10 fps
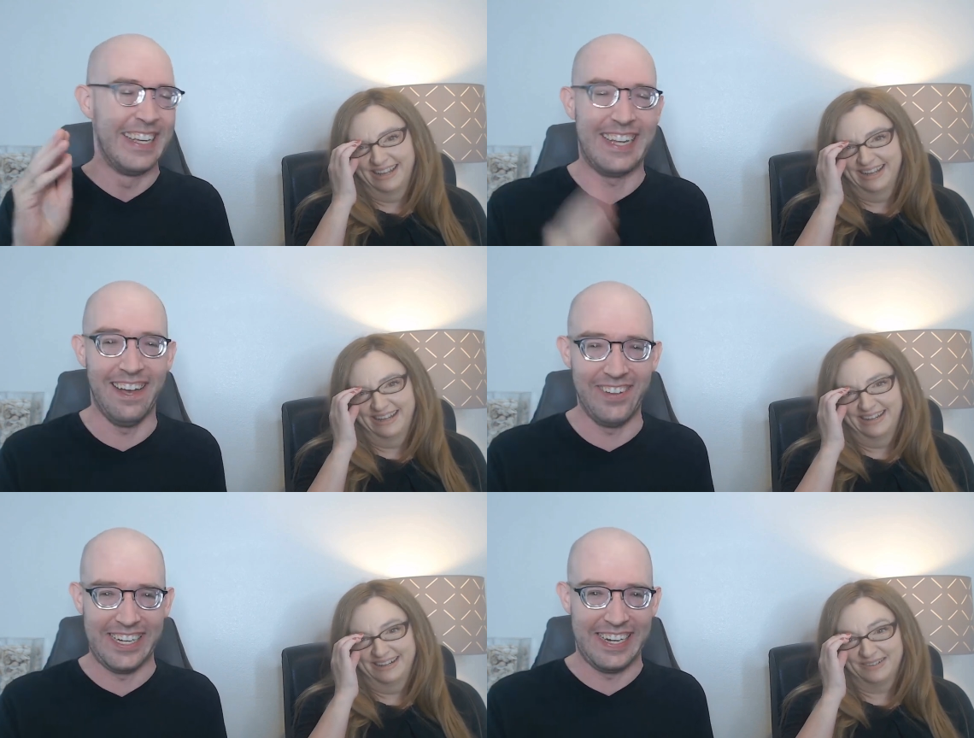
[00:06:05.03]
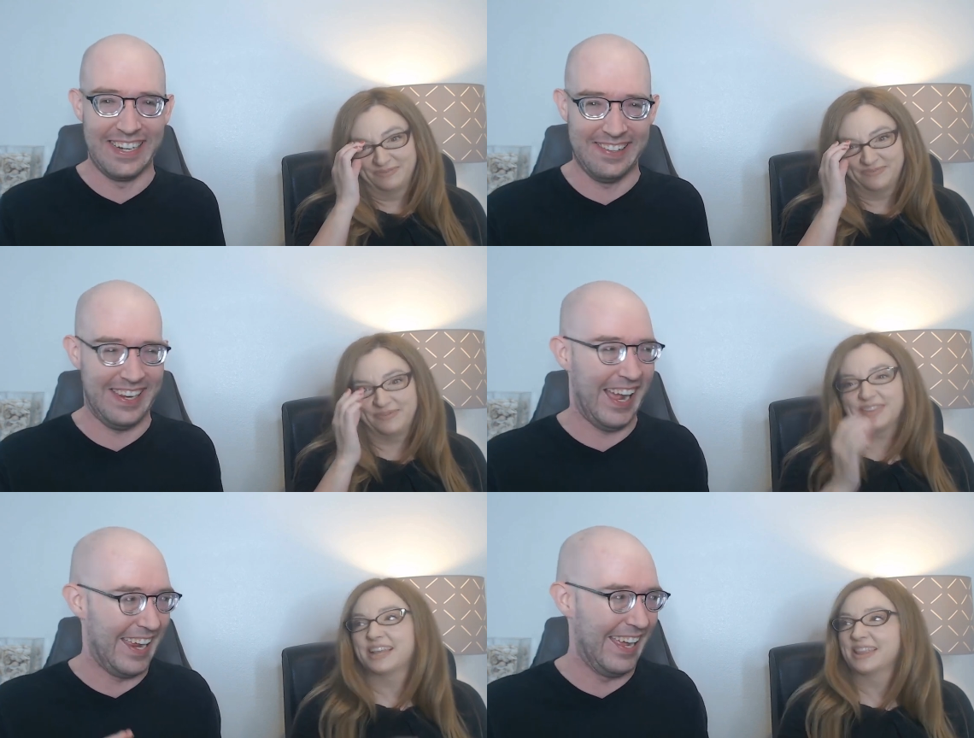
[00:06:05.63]
Speaker 1: coming to
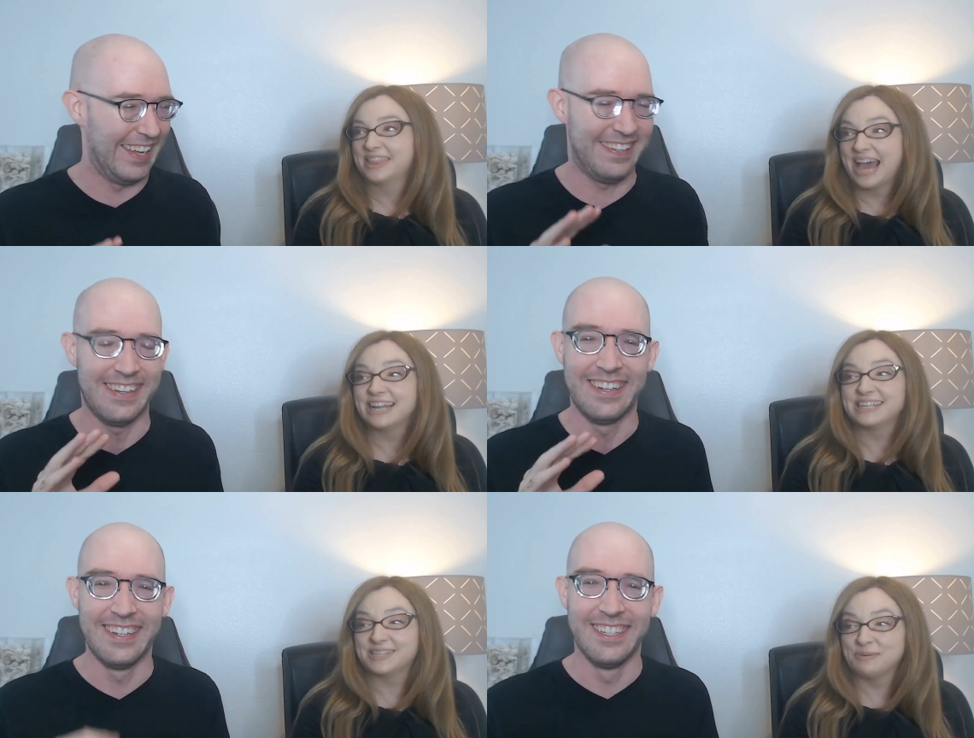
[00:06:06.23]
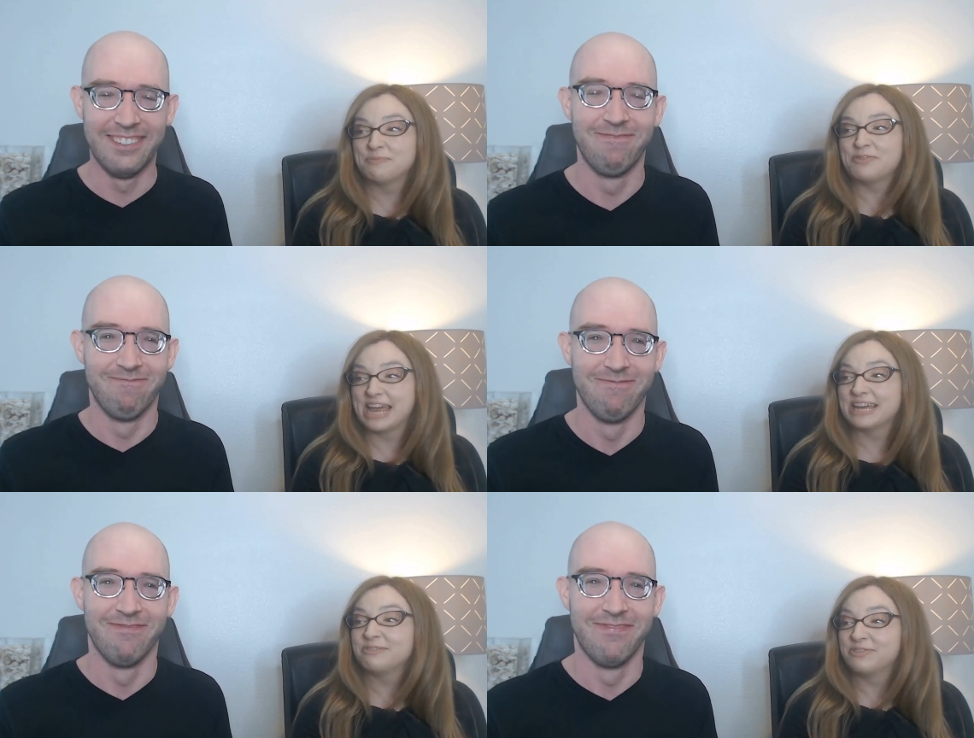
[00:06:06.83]
NCIS. That
Speaker 2: is some
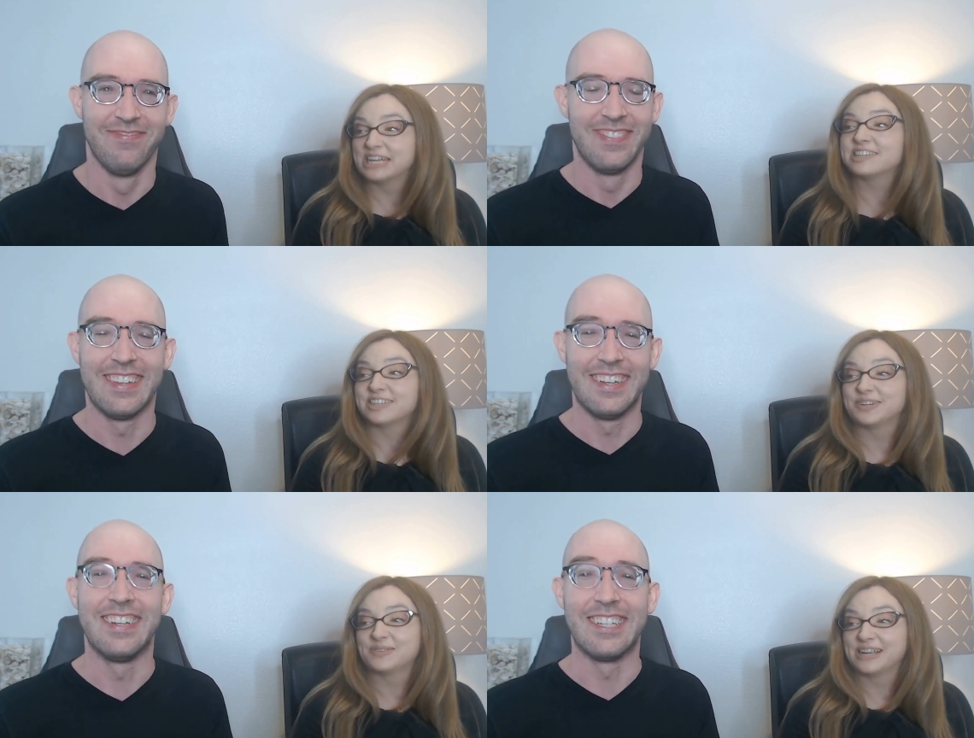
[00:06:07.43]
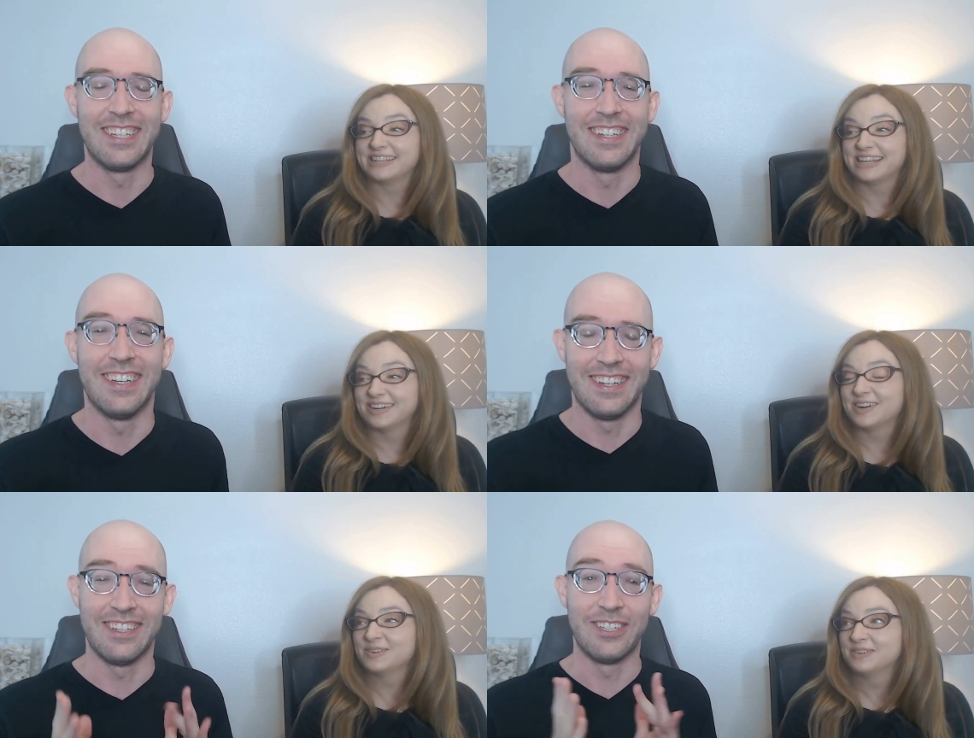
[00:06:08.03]
fan fiction right
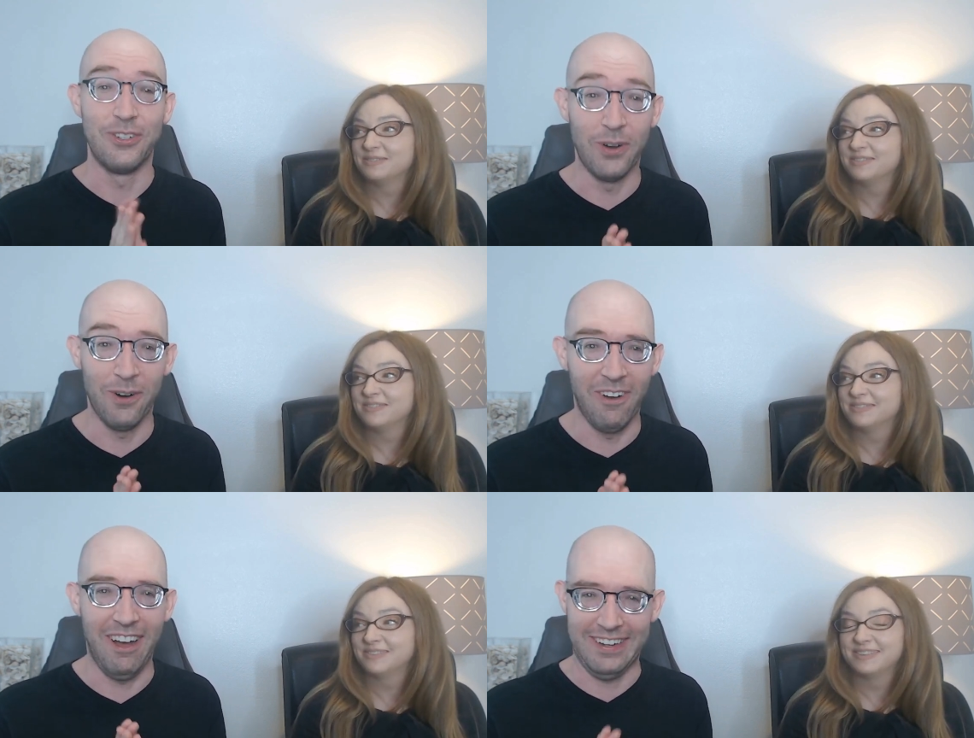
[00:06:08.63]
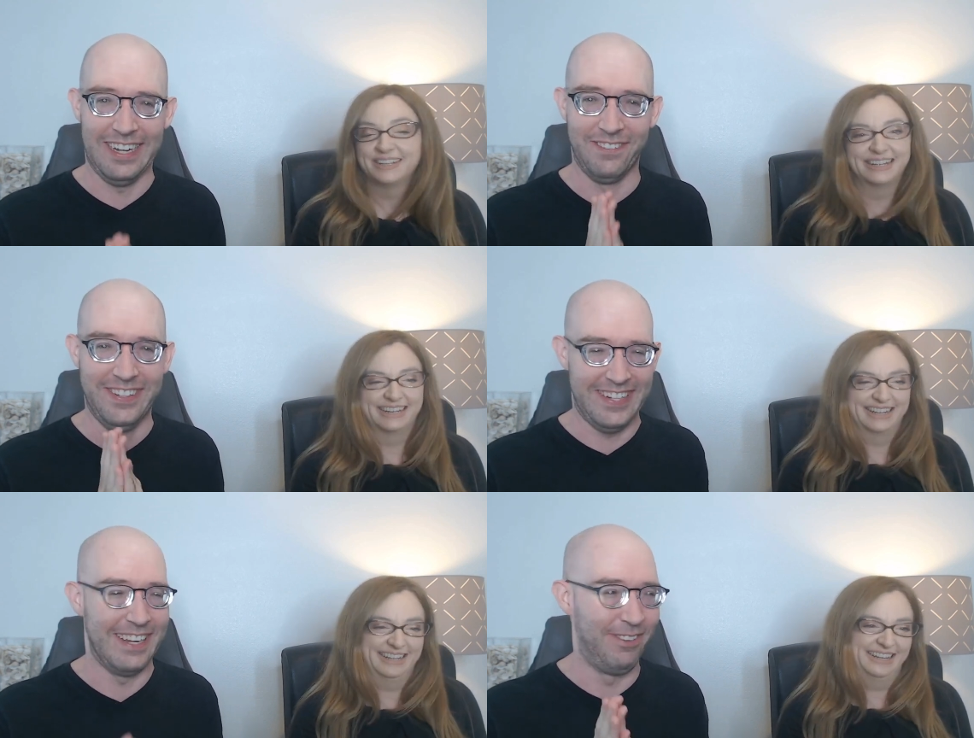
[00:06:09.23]
Speaker 1: there. You are welcome,
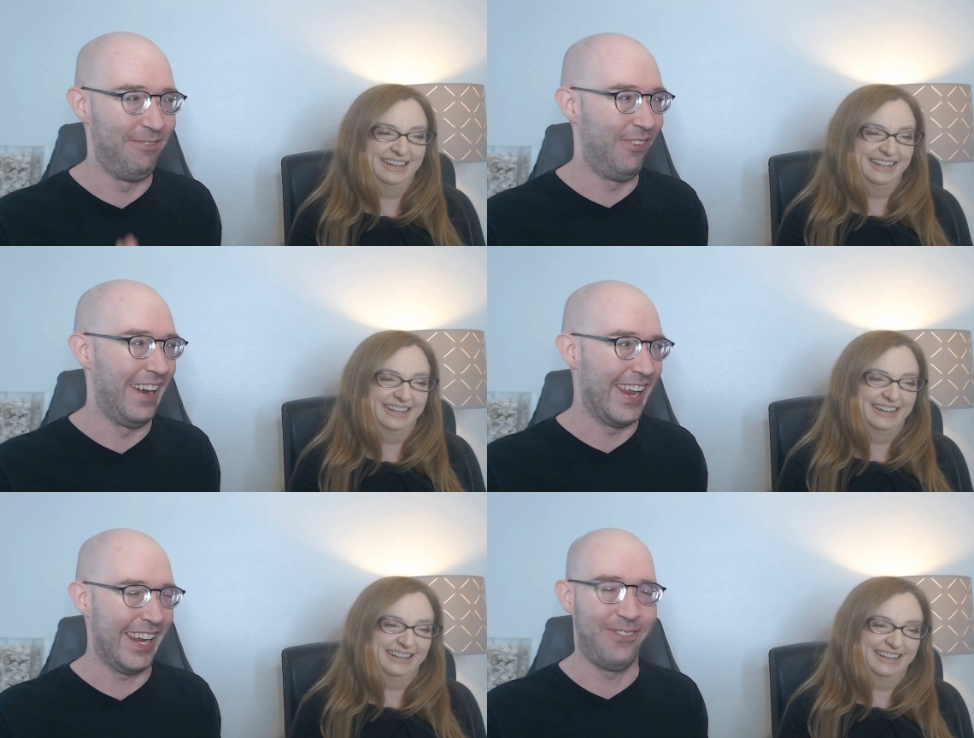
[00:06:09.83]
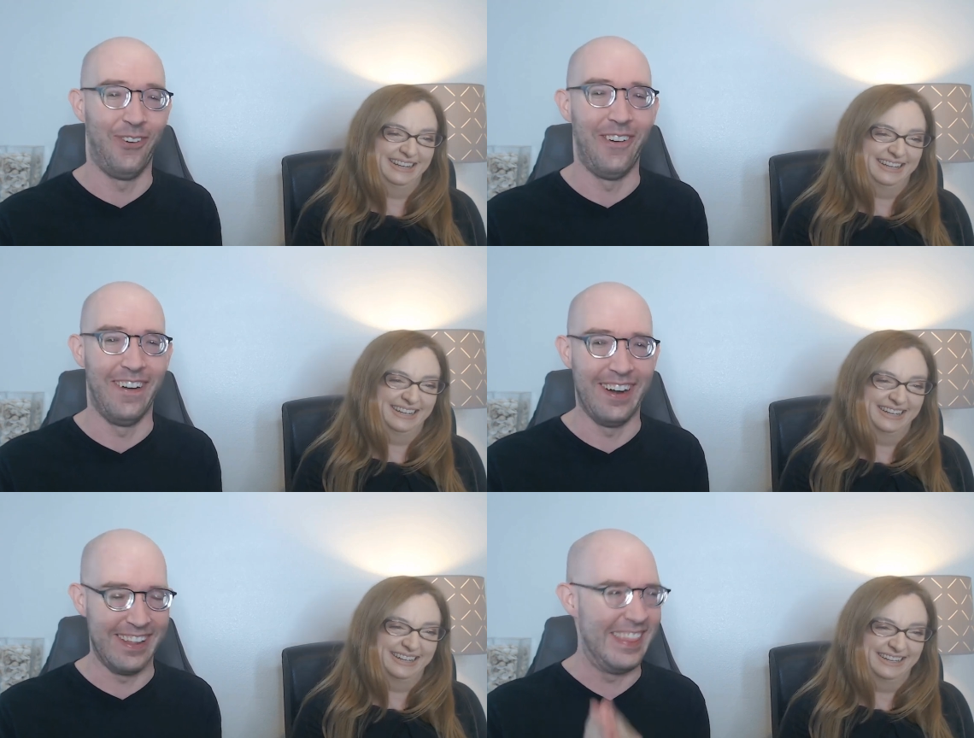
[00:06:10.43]
Stephen Frank,
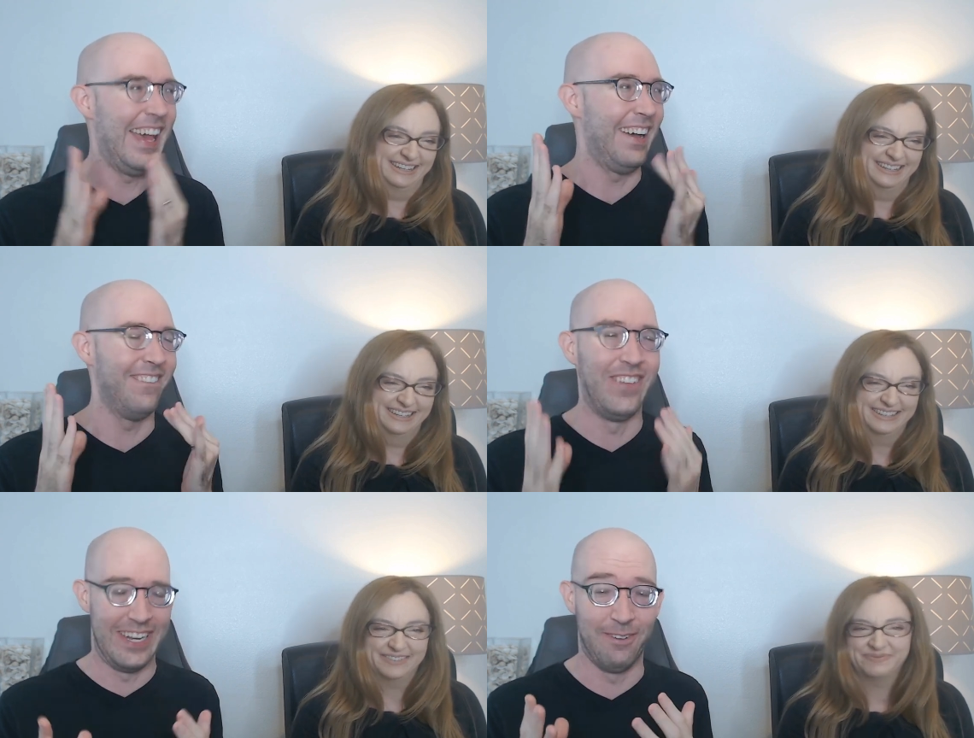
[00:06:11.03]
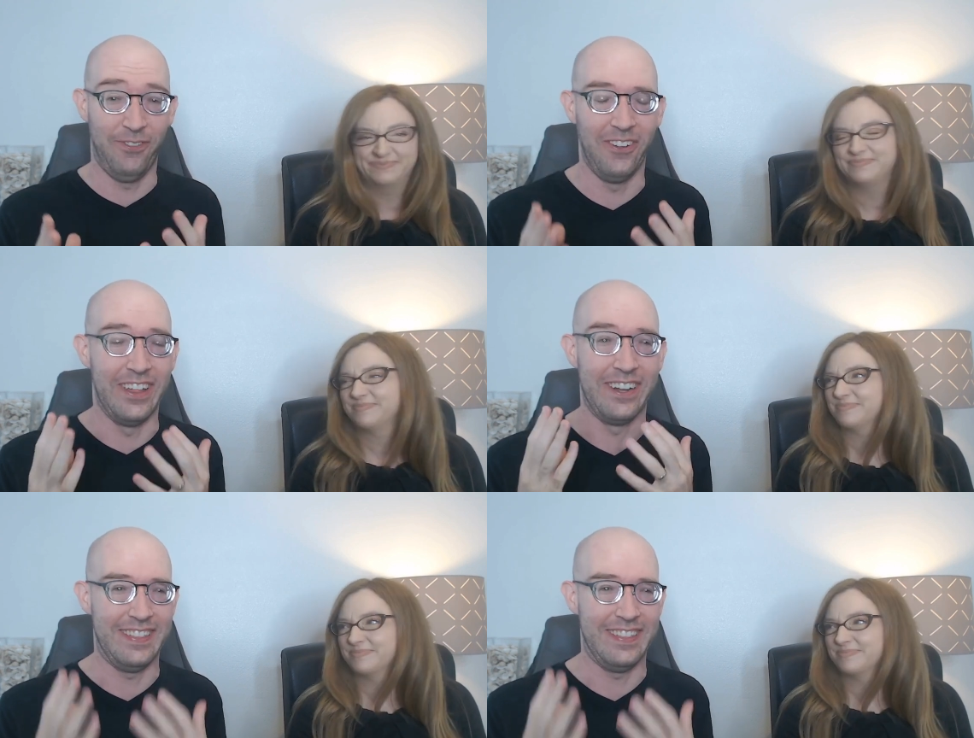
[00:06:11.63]
for that wonderful little